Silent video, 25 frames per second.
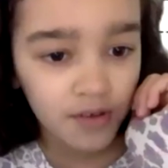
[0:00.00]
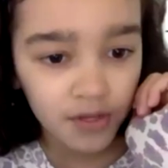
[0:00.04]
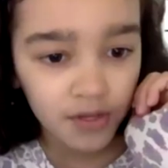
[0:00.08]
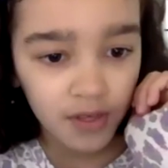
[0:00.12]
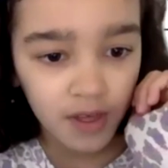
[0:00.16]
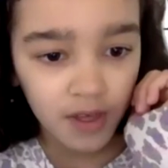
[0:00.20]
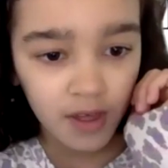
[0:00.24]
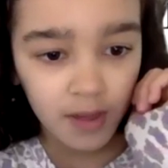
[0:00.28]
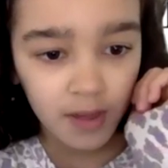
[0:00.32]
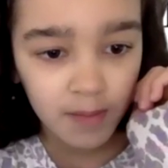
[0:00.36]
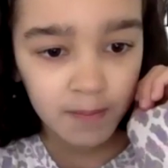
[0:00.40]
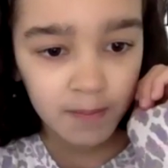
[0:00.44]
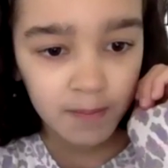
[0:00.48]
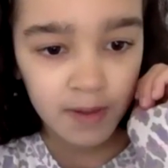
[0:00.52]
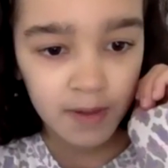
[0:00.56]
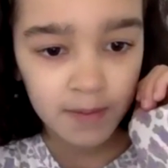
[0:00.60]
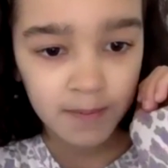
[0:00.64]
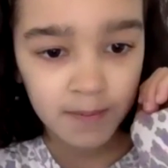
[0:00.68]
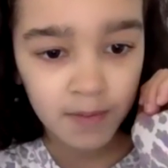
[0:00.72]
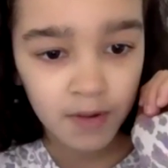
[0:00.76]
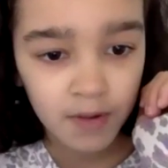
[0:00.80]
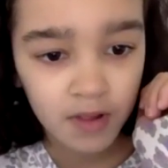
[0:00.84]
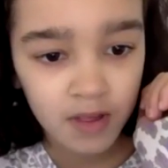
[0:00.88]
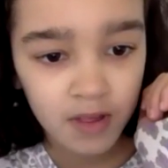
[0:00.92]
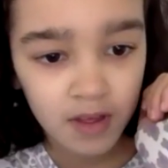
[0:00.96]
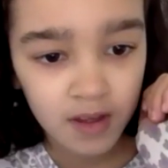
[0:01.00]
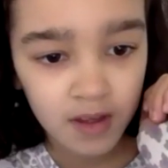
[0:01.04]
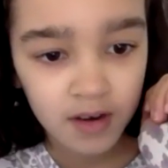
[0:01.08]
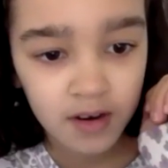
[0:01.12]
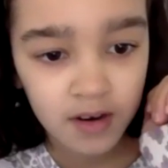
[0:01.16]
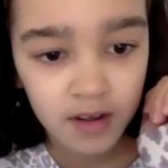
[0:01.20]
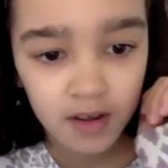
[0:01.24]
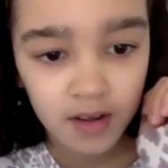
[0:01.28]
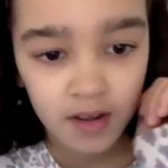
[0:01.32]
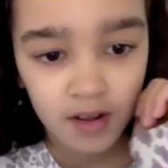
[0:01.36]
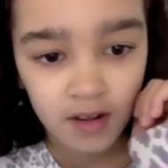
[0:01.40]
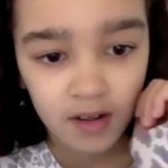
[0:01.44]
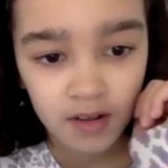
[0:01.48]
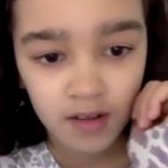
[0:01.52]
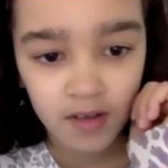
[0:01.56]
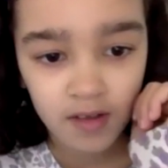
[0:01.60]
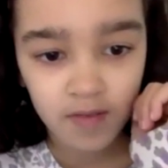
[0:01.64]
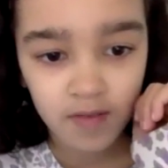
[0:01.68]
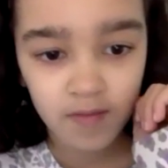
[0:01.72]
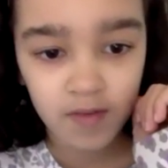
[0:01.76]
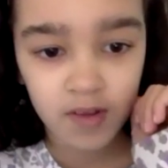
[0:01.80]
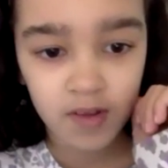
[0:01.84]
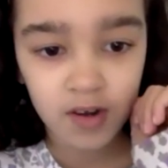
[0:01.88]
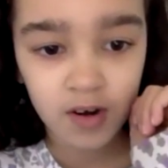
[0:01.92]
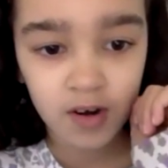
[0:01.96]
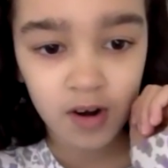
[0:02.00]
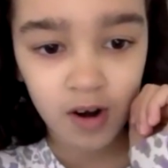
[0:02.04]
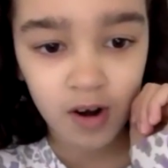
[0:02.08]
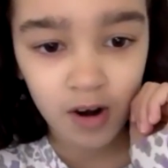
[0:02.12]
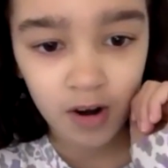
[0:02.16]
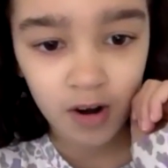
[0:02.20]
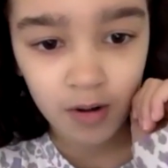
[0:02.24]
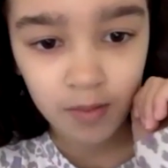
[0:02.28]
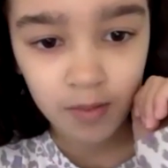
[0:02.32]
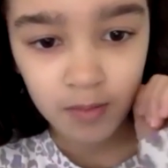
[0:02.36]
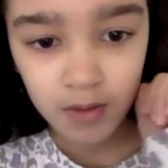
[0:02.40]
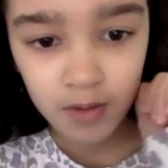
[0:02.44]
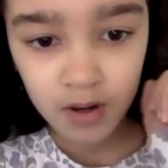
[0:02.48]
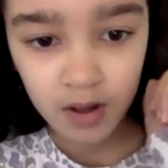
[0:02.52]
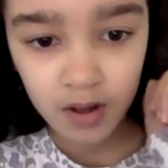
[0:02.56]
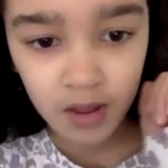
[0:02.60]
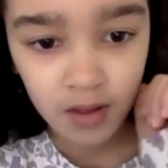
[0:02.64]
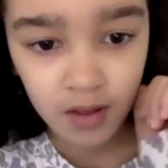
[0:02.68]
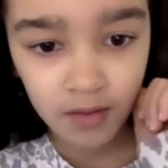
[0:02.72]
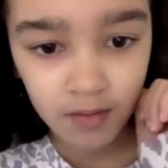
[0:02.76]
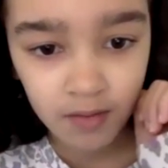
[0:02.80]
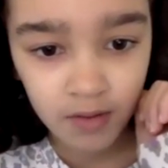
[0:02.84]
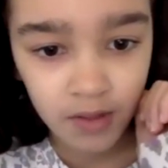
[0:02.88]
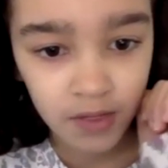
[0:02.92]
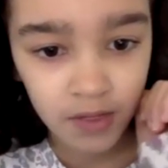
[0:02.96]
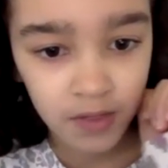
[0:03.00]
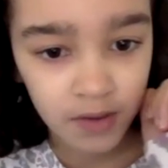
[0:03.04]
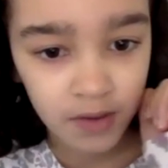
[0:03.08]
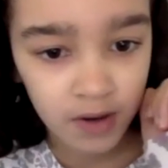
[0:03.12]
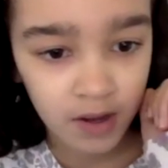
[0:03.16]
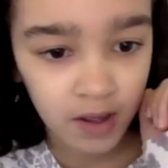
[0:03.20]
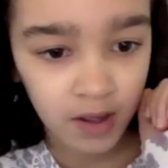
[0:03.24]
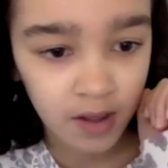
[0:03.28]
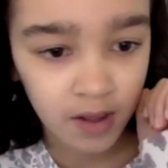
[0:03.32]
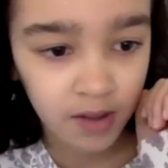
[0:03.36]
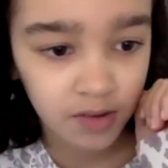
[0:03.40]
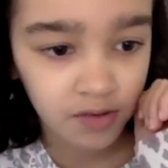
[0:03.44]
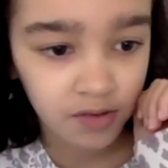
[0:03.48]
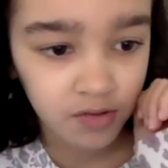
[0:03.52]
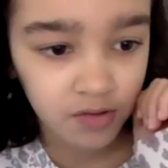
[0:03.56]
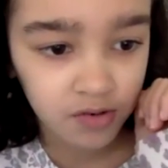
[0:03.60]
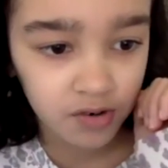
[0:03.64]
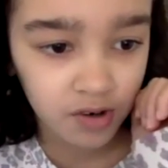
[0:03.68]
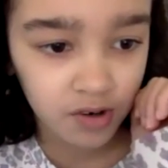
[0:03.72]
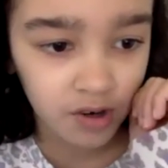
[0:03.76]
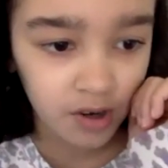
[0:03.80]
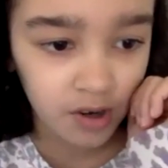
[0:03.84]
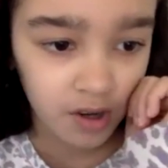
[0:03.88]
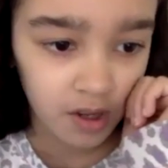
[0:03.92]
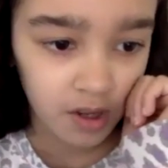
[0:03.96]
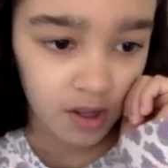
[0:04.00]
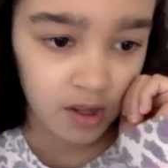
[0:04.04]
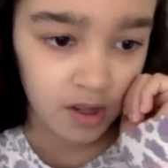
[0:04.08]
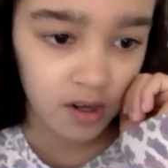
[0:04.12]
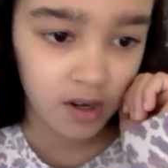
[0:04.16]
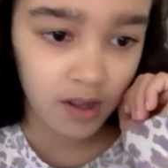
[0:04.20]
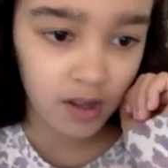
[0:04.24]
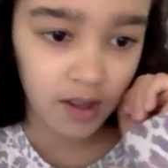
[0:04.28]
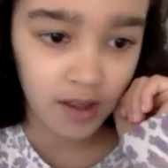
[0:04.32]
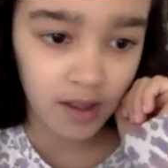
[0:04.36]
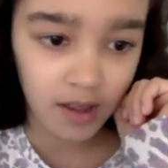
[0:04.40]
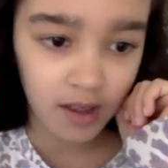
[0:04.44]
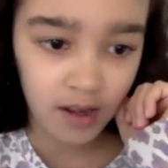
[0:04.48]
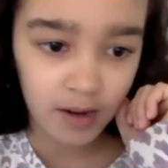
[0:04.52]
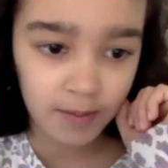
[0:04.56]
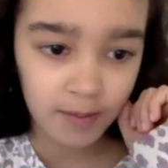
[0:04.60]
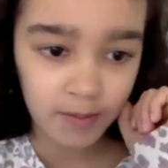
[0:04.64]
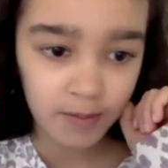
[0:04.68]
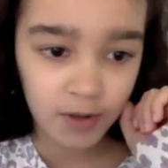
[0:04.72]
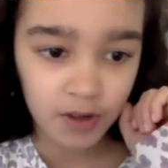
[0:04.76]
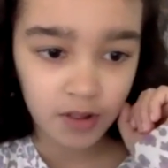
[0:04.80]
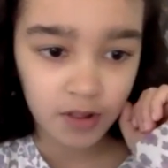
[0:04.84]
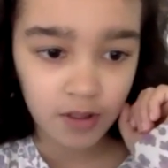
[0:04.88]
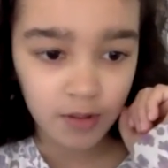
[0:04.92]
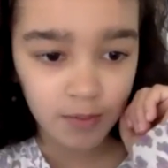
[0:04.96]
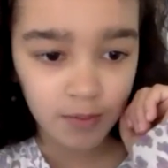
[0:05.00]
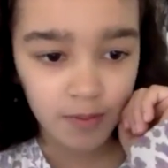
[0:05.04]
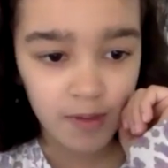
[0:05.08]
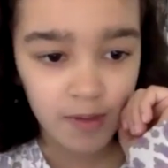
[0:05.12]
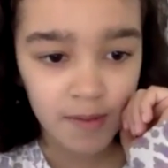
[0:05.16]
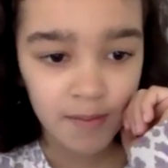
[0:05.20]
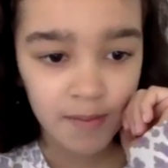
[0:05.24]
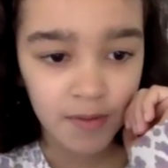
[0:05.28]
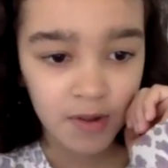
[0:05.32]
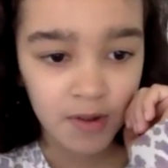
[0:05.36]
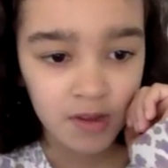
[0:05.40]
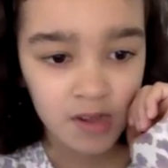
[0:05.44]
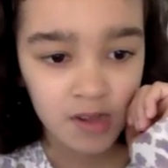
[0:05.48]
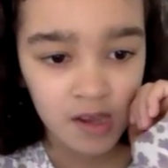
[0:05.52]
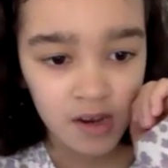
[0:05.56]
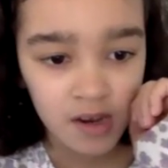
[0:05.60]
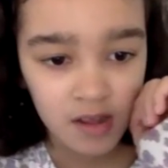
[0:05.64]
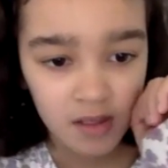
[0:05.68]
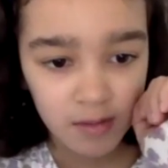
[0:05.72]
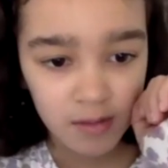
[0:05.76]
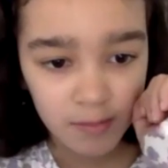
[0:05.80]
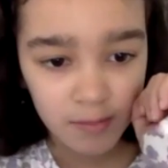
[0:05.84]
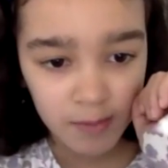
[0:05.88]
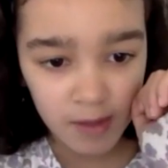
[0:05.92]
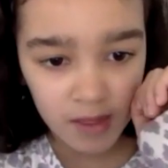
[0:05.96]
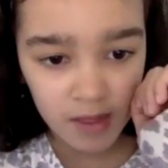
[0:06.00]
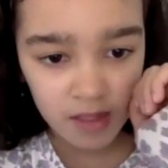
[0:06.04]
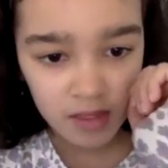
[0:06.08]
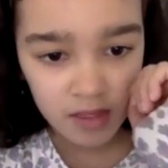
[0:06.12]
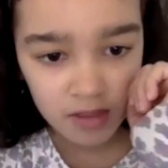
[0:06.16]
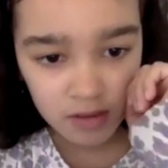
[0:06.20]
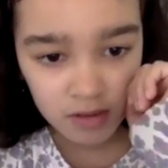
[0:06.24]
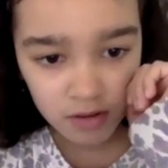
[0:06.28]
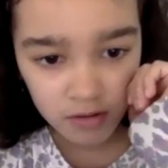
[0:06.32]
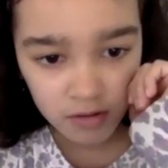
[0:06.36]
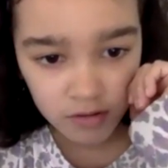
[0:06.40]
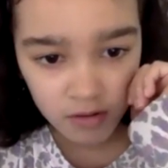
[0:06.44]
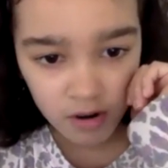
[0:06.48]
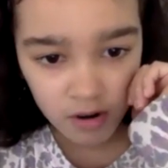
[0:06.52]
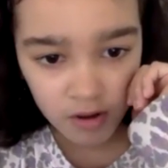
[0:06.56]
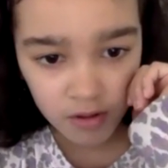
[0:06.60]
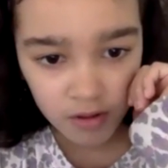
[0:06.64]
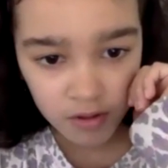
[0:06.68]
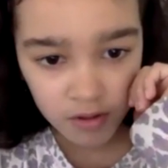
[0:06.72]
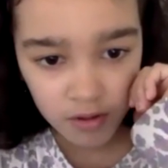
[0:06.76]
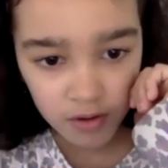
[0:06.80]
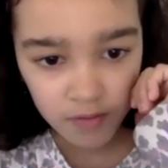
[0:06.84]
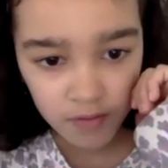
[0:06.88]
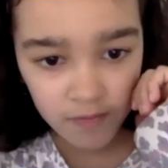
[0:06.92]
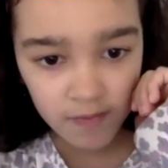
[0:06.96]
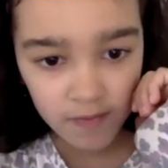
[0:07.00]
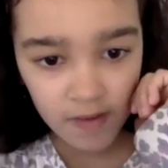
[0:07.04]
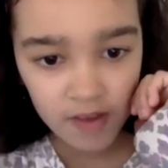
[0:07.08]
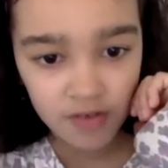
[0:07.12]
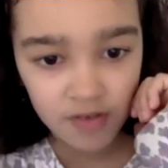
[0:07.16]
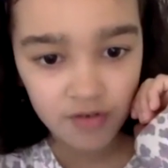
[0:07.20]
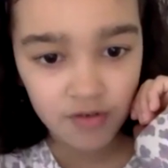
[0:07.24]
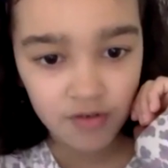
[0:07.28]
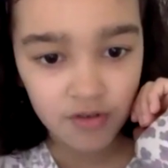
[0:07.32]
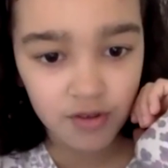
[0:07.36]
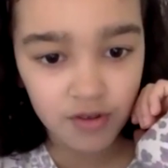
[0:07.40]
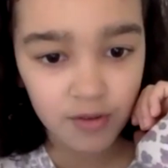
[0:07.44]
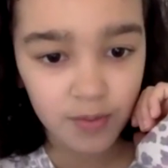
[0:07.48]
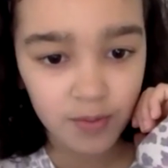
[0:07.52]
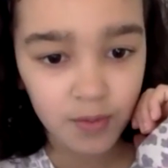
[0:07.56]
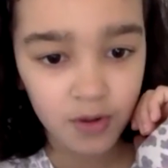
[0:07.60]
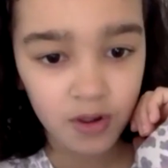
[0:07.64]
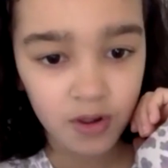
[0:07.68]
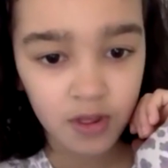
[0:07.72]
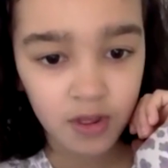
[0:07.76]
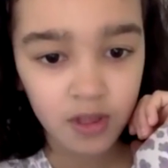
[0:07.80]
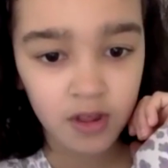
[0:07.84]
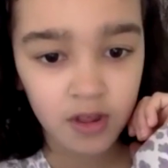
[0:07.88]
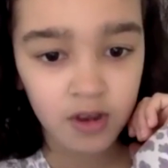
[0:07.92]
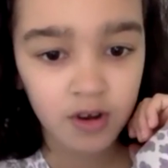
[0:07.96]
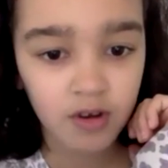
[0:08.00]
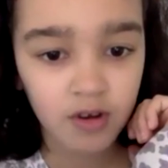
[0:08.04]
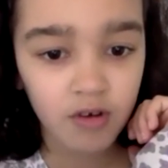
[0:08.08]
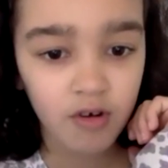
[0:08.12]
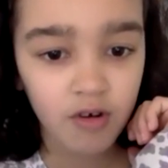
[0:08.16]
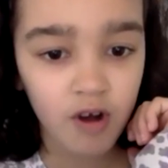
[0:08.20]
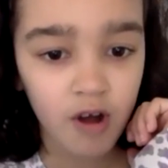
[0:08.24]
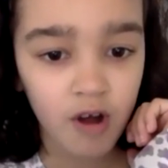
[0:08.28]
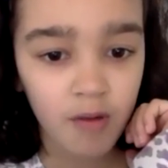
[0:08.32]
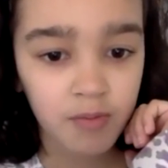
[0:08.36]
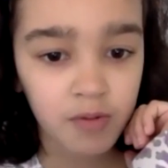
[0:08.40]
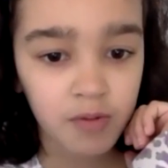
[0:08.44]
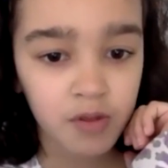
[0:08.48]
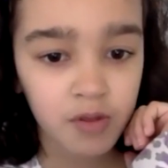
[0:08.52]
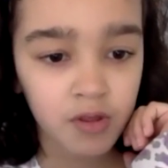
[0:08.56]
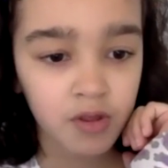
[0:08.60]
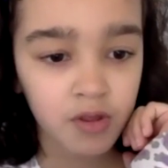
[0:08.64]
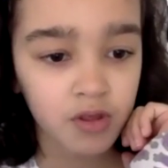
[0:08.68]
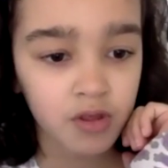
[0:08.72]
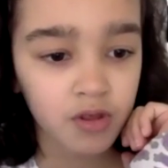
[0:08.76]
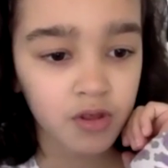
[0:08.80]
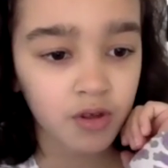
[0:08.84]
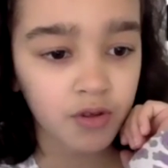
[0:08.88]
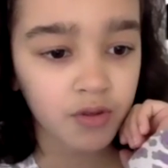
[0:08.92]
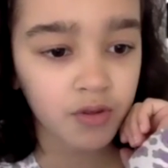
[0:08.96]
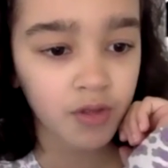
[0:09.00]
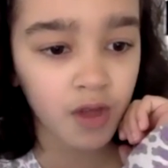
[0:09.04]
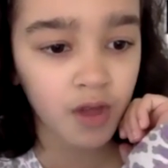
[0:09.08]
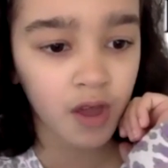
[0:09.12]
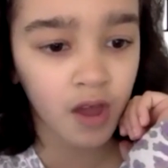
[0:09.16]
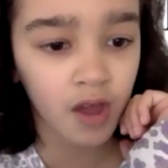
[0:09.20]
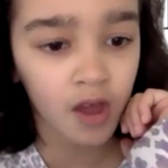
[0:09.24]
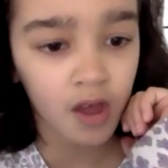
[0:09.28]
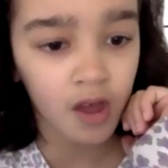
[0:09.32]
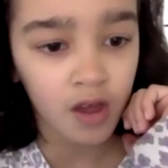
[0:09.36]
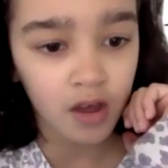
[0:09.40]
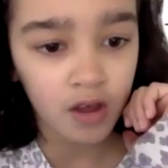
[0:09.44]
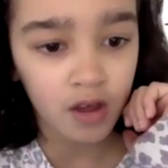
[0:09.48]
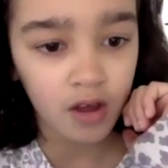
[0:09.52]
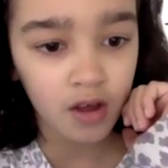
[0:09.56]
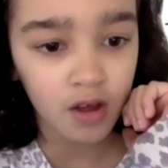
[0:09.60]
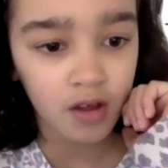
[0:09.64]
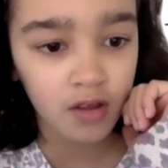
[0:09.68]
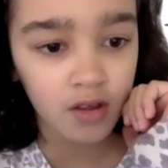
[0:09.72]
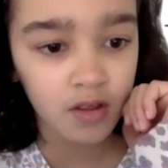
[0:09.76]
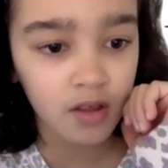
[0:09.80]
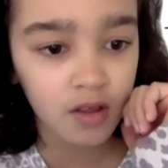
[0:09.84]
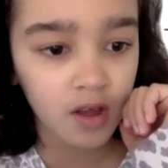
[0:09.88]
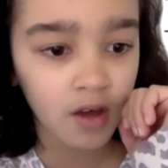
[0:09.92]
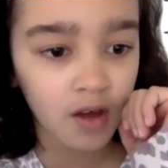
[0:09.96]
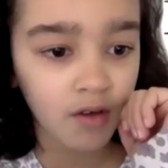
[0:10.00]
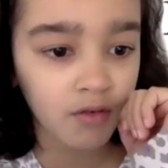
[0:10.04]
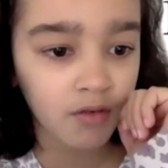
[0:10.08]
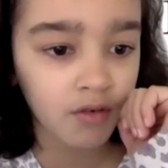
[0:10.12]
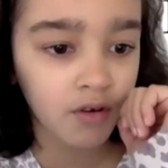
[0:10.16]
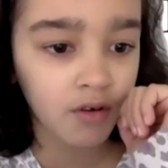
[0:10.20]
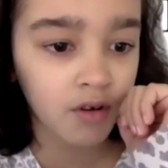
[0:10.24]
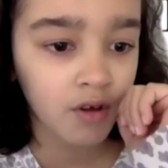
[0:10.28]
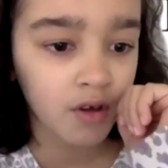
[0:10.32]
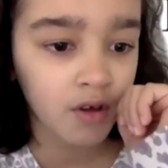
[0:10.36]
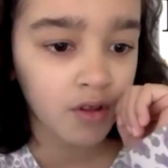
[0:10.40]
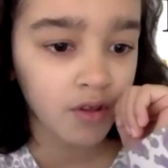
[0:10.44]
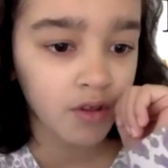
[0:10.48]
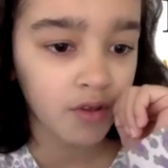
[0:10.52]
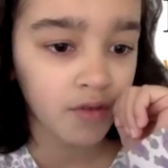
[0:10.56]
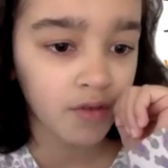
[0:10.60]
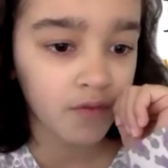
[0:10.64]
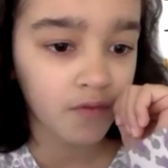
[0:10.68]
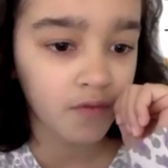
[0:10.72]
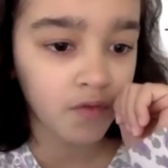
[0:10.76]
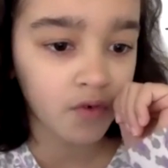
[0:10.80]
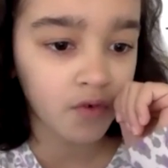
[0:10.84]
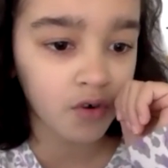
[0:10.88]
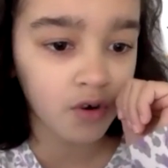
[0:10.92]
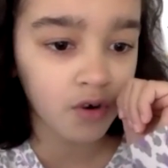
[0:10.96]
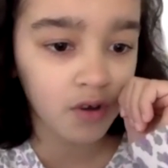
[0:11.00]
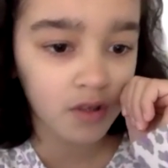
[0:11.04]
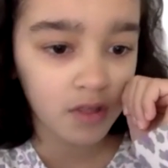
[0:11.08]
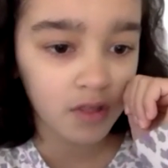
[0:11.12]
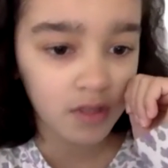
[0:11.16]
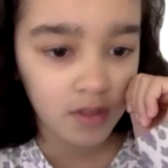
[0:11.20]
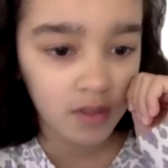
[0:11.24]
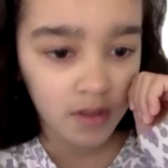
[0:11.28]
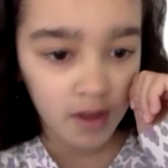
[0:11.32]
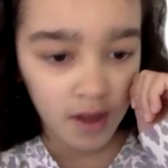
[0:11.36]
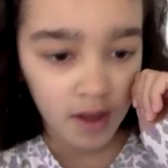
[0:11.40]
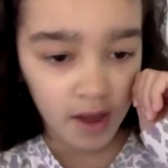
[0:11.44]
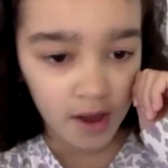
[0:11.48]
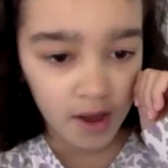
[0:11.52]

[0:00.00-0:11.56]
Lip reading: think people can live in harmony with nature and animals? People need space to grow their vegetables and crops, and so they cut down the forest.